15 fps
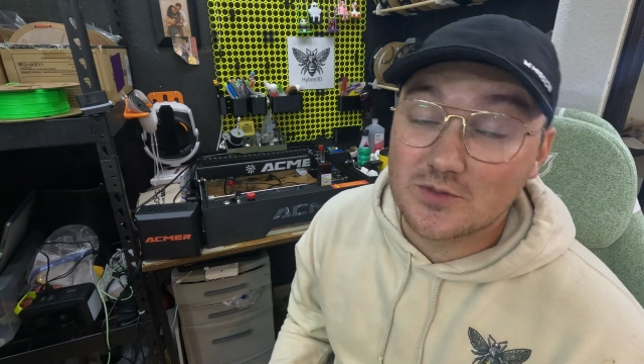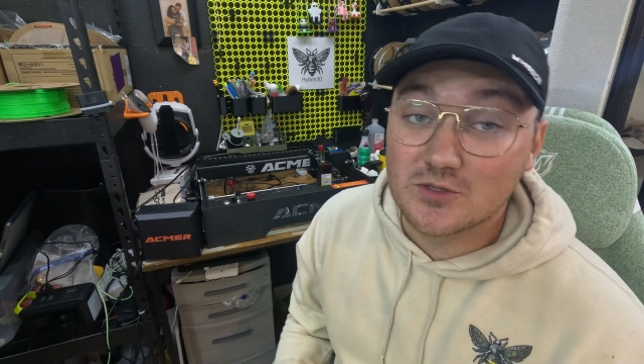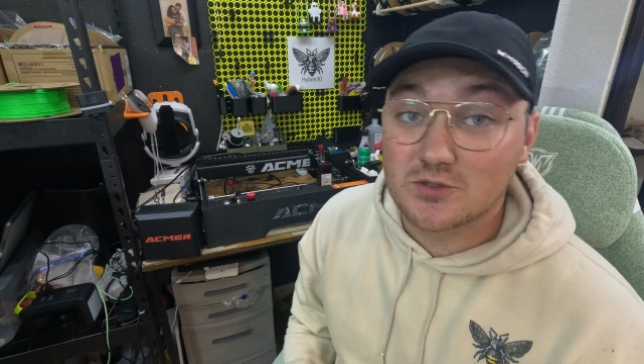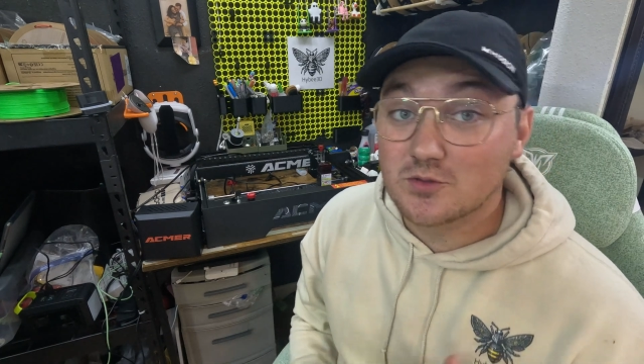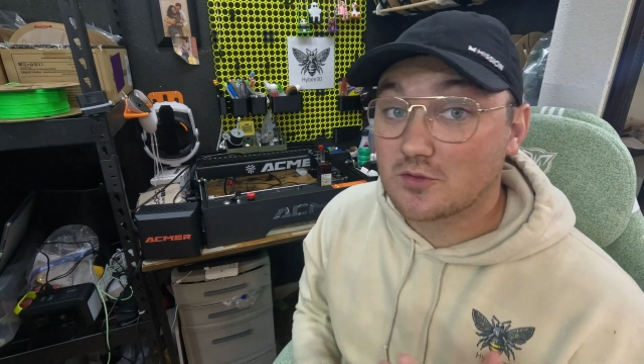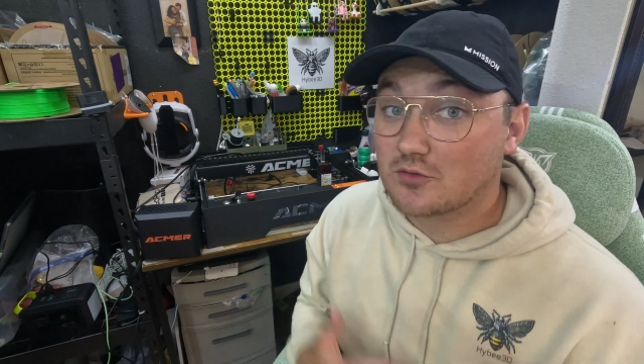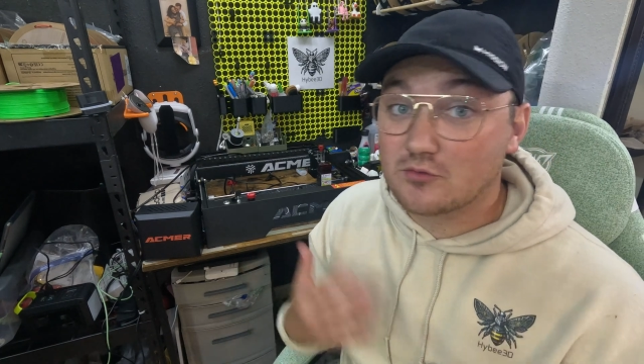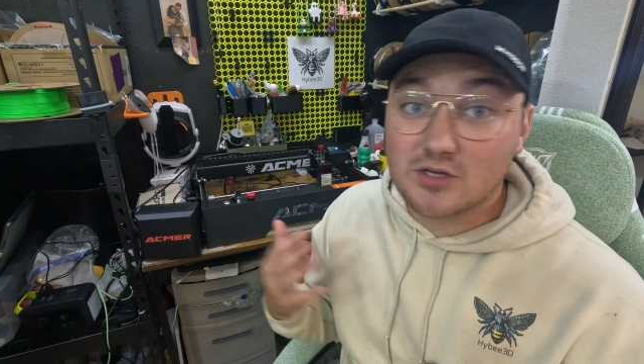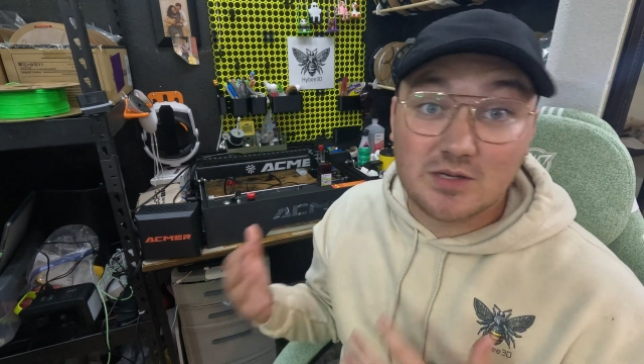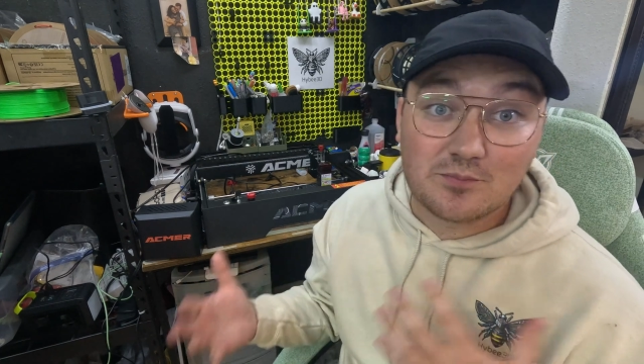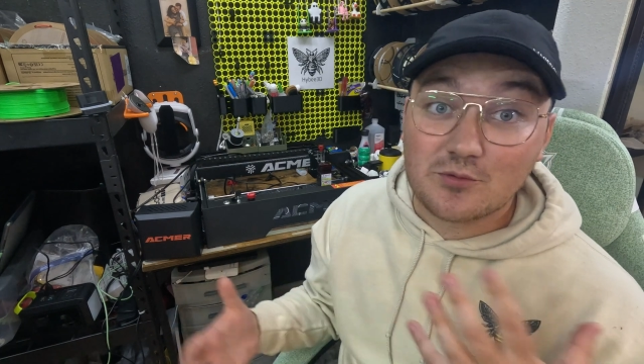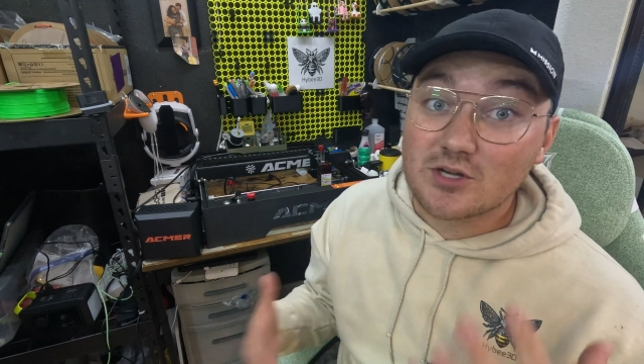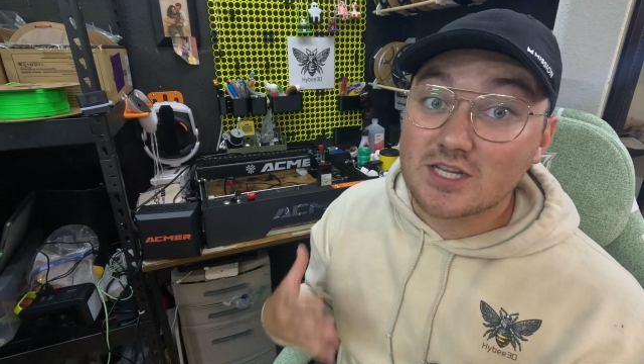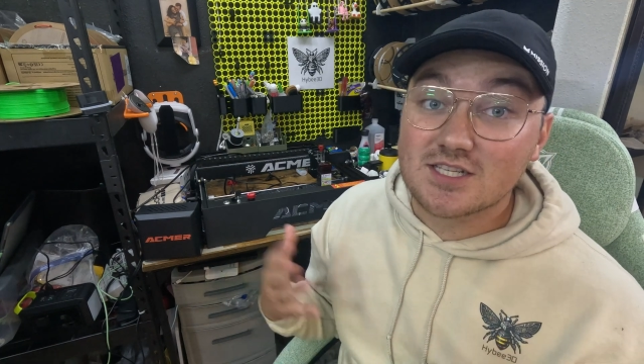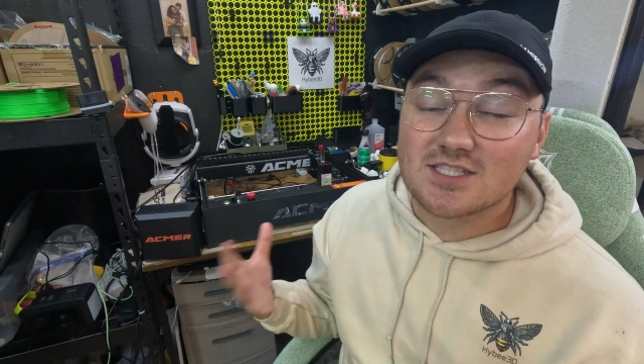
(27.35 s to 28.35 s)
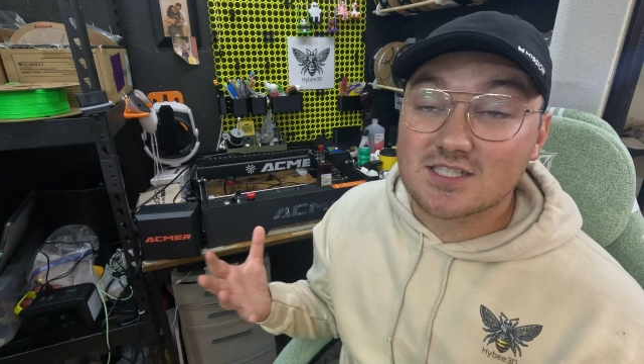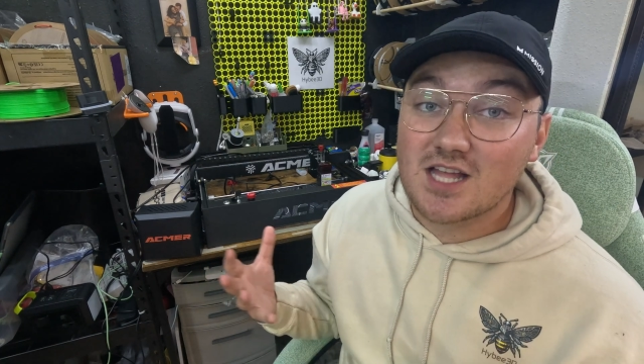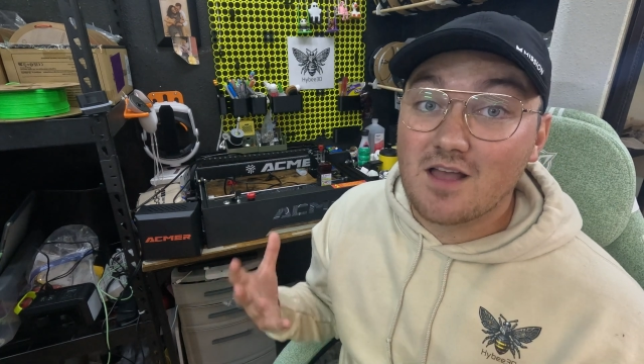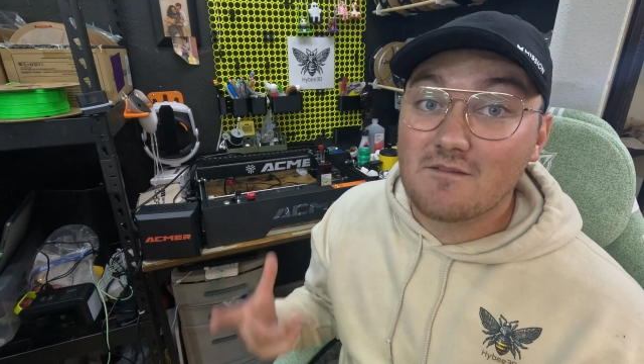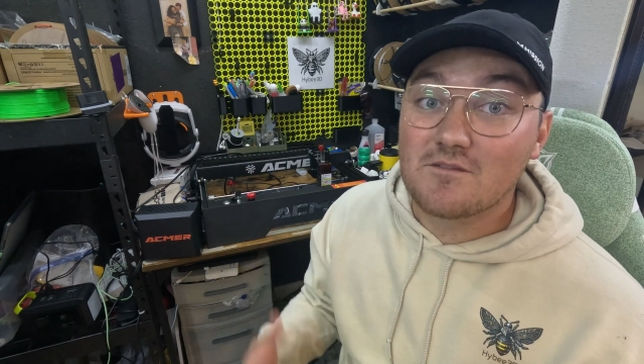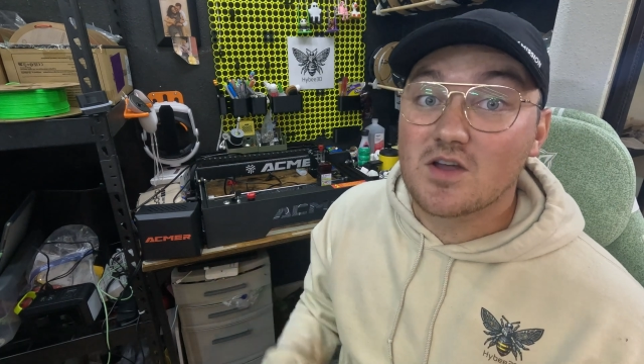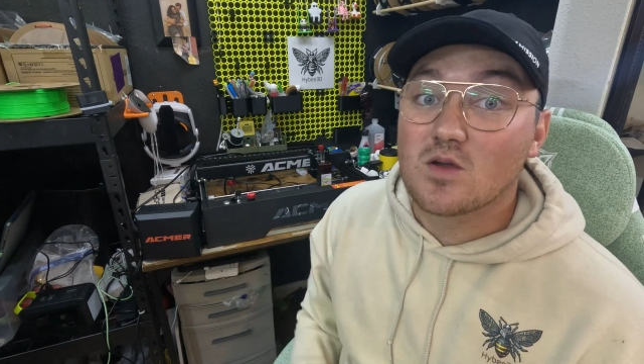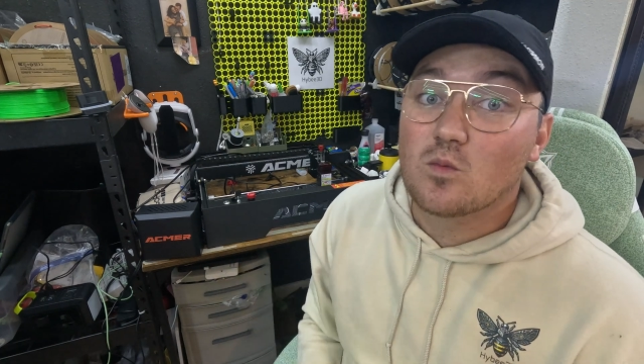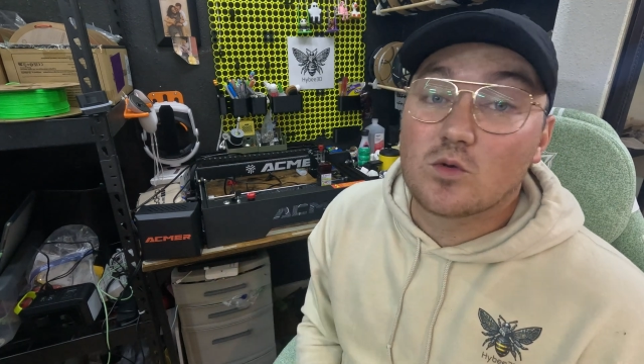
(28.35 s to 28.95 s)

you do 3D printing stuff.